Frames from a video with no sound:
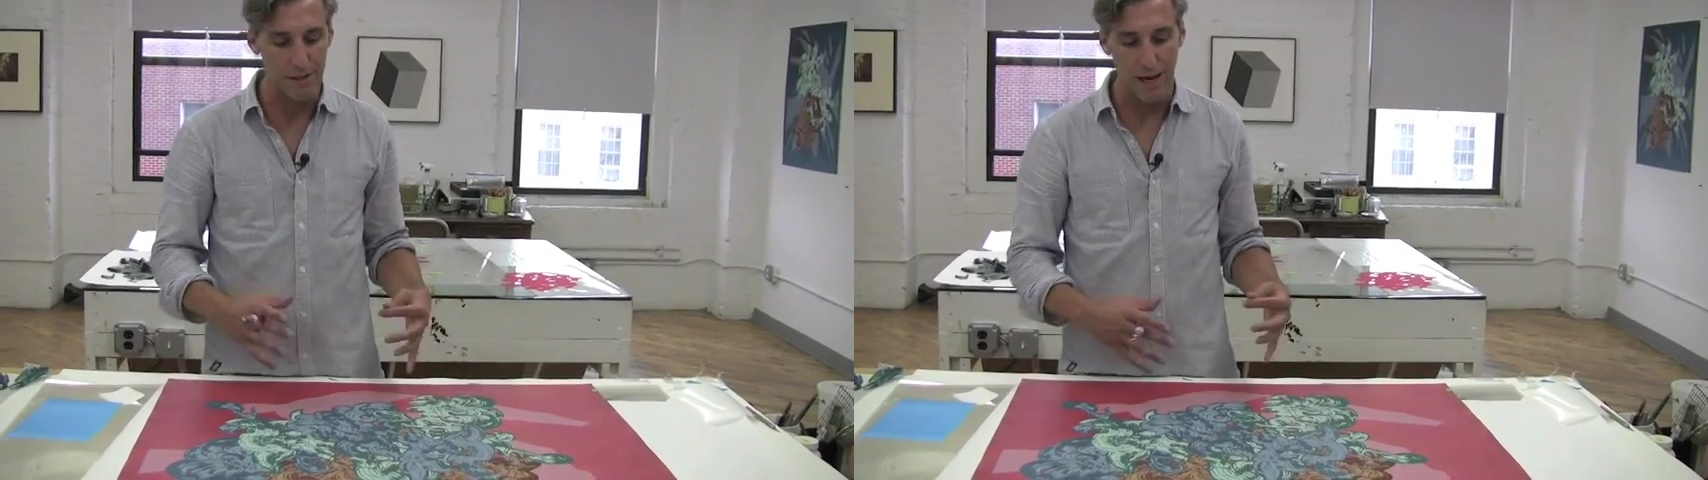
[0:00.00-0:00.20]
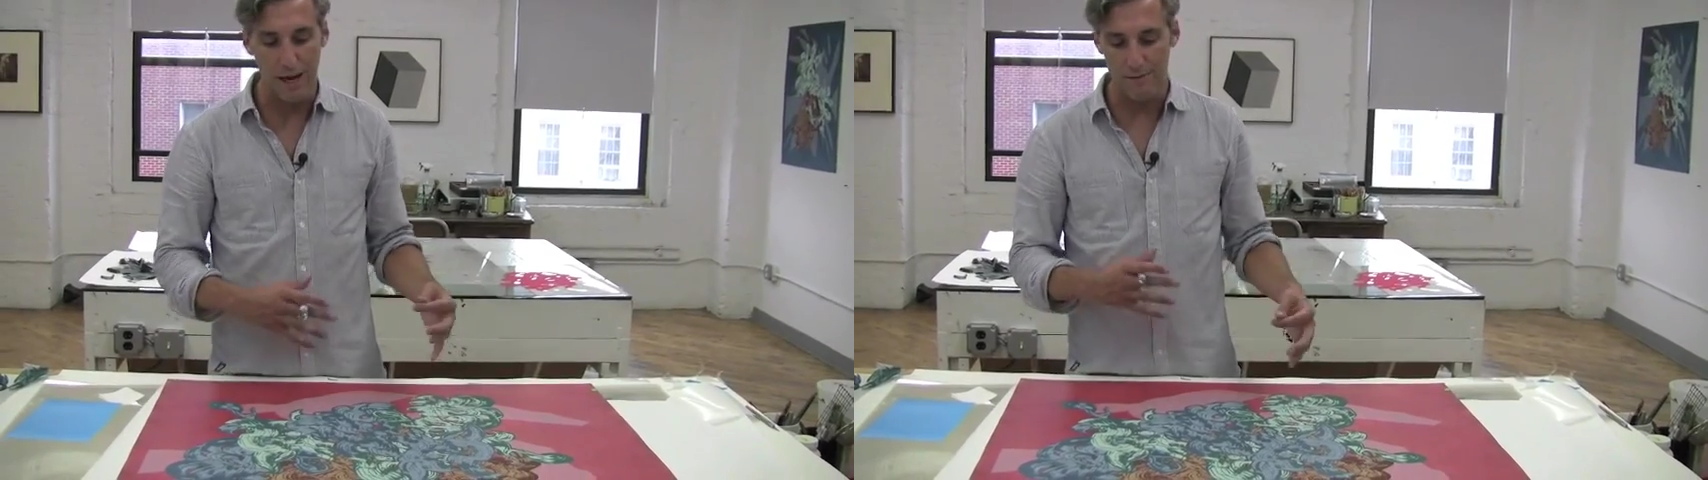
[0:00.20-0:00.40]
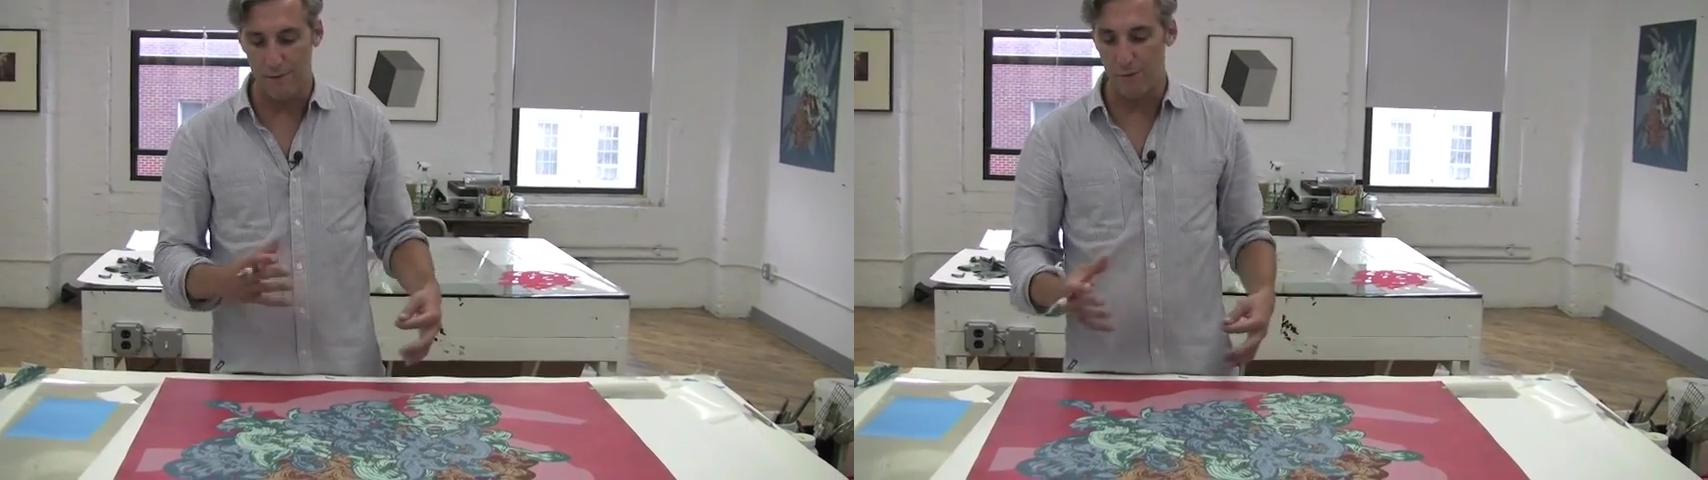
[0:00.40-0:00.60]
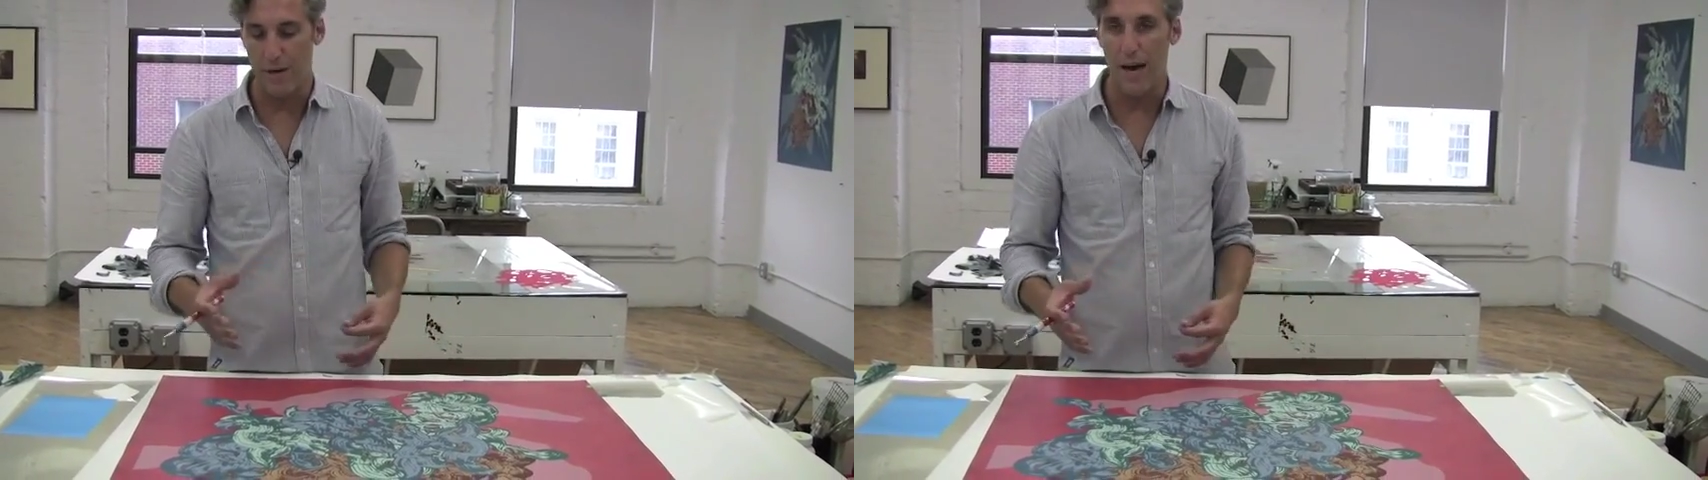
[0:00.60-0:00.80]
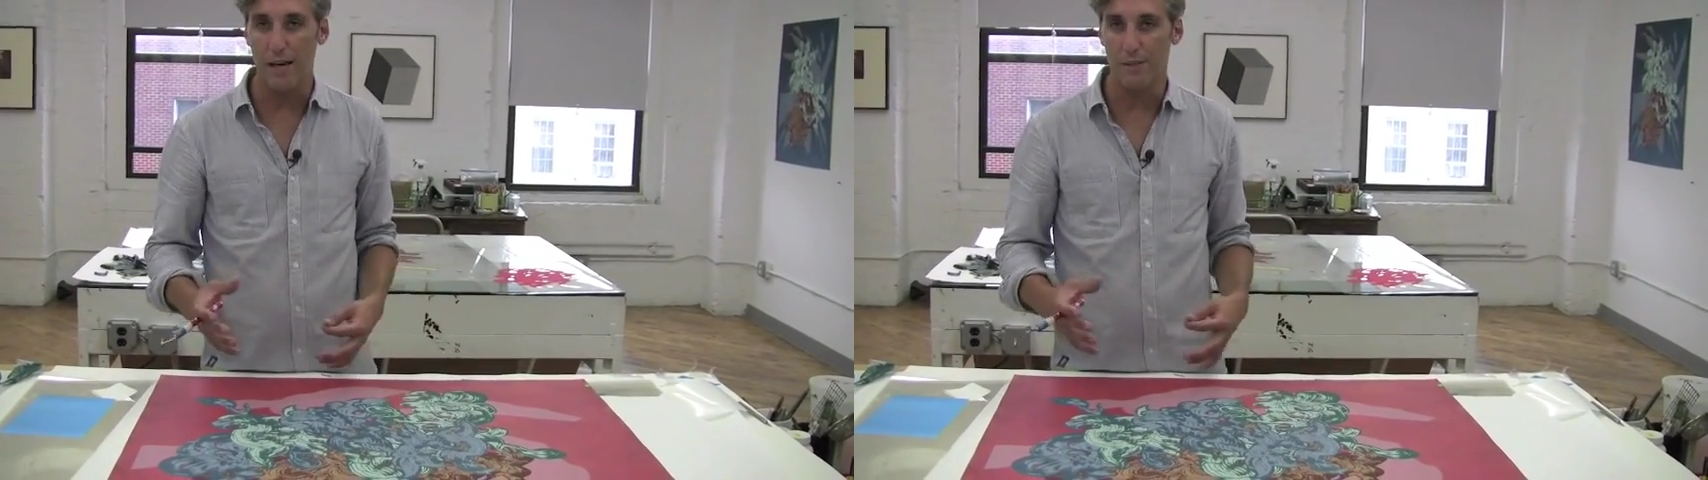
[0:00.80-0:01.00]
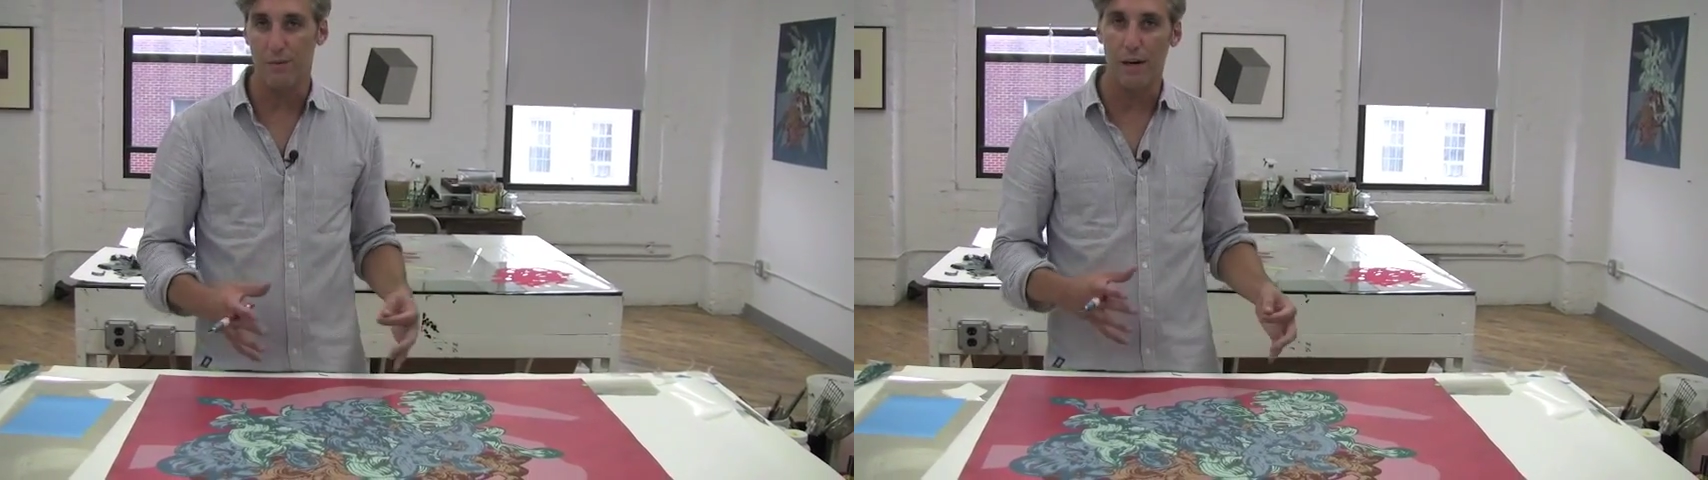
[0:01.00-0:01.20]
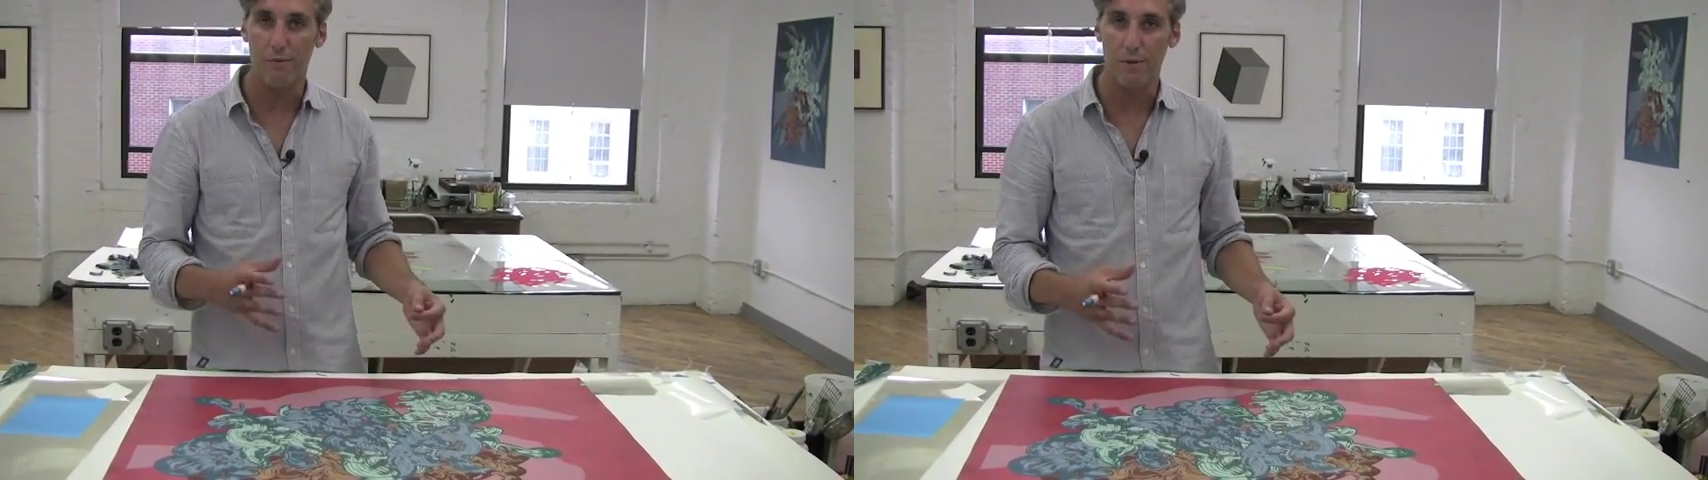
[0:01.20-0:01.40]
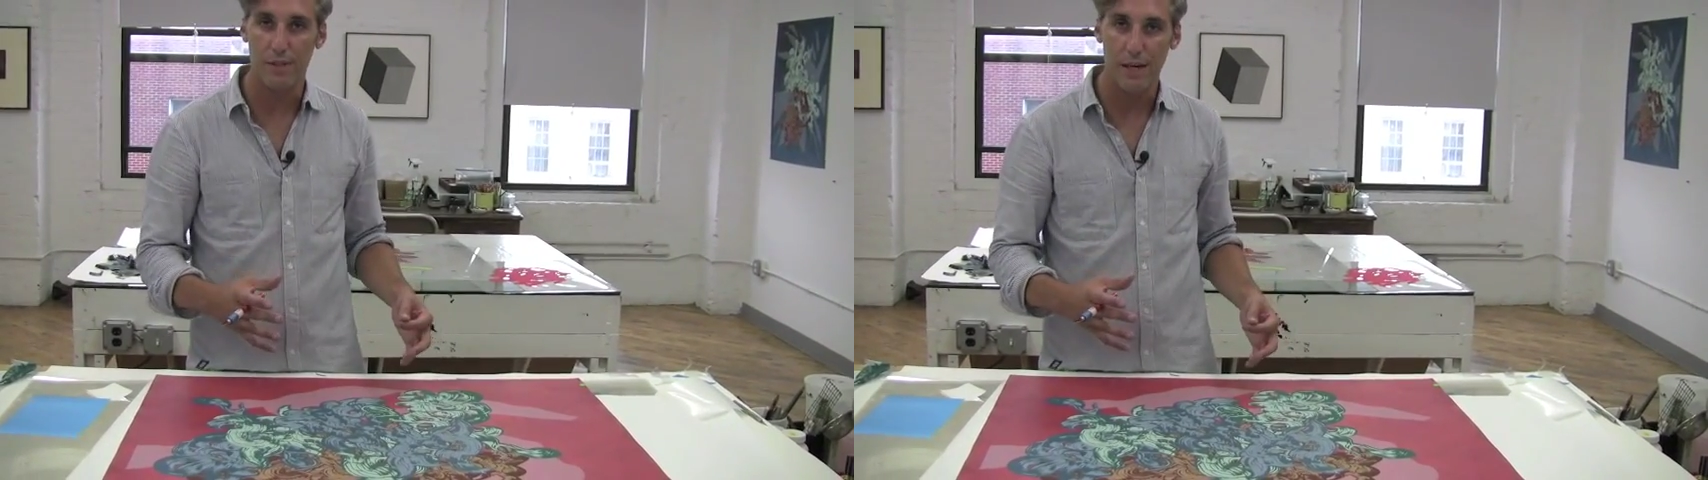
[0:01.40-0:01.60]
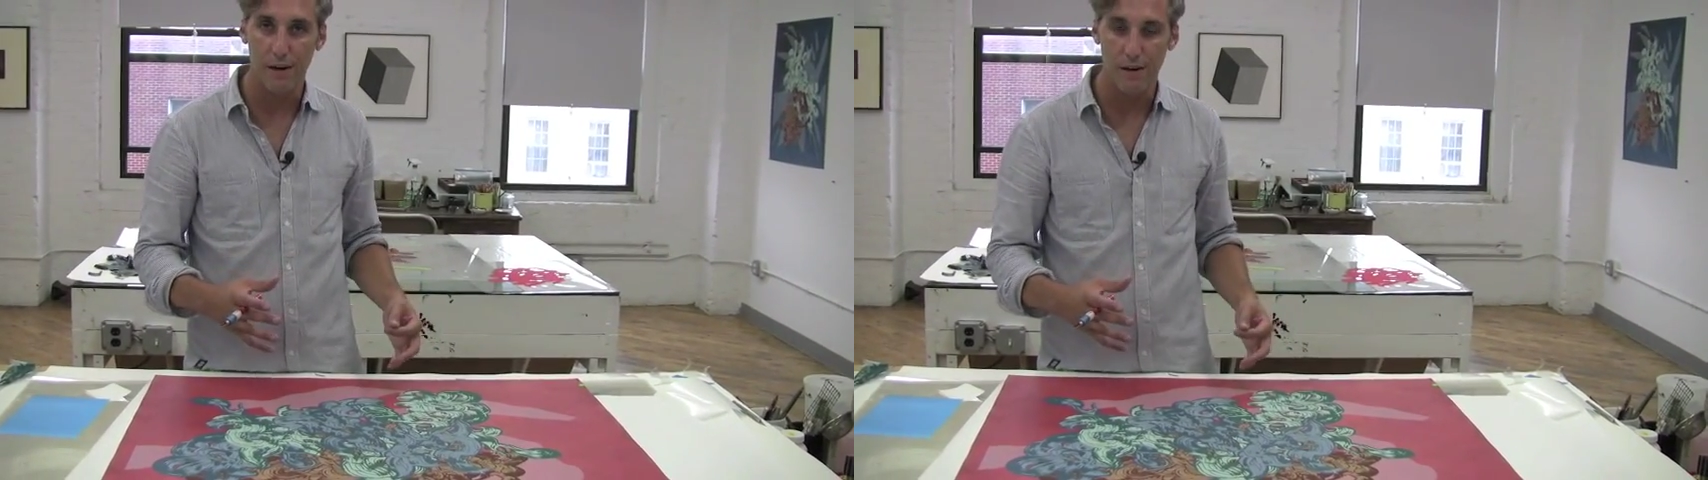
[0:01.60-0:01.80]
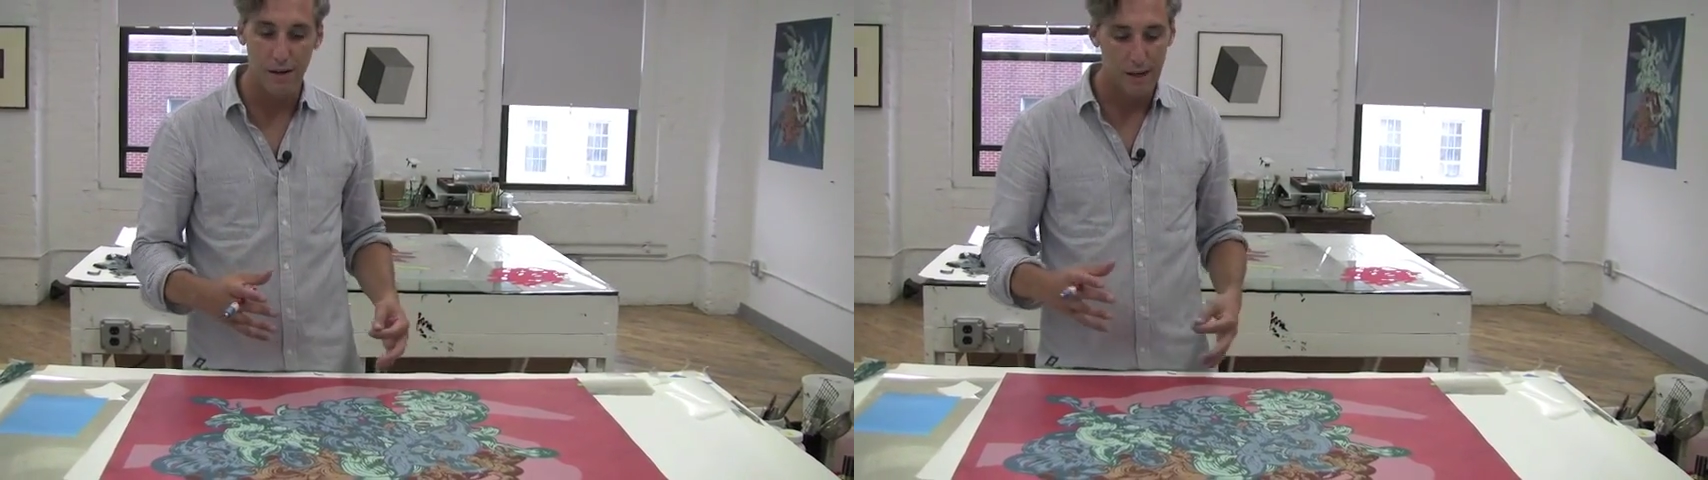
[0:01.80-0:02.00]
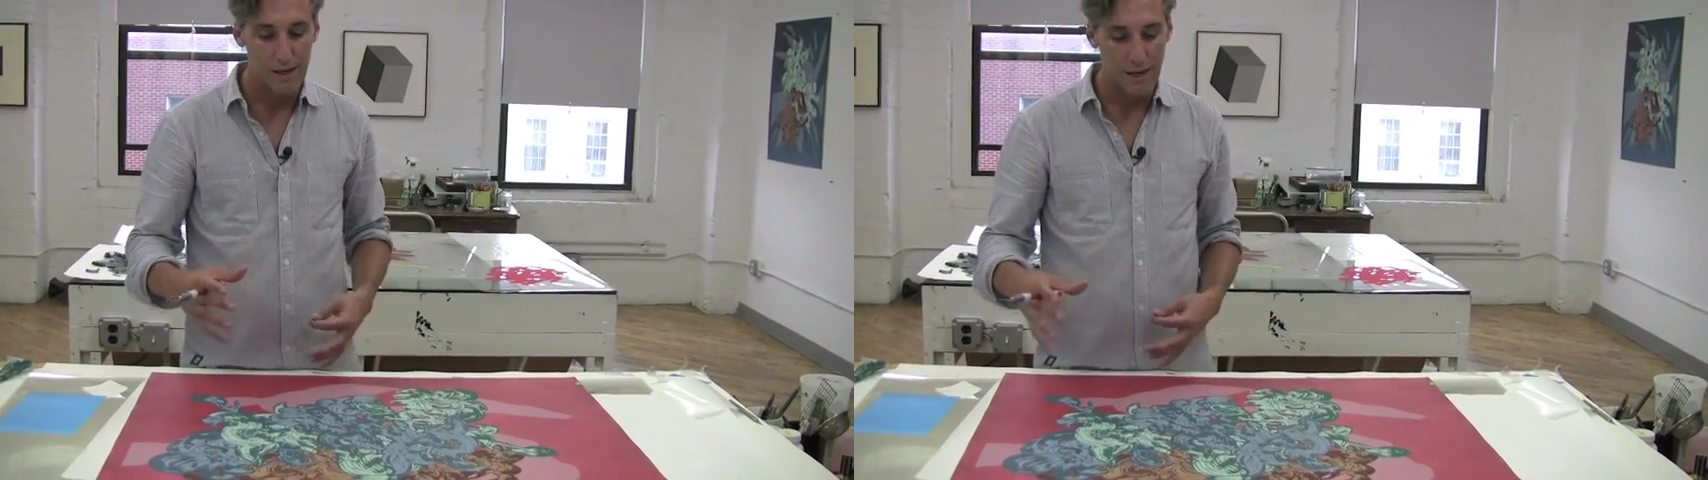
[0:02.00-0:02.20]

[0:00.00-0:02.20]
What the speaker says: and I have to react to whatever's there